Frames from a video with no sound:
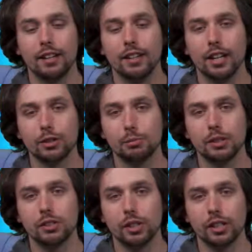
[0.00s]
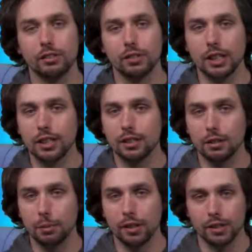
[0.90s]
Announcement trailer released at
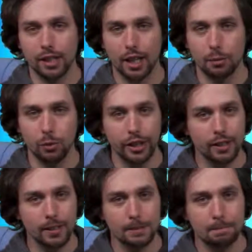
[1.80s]
the Paris Game Week.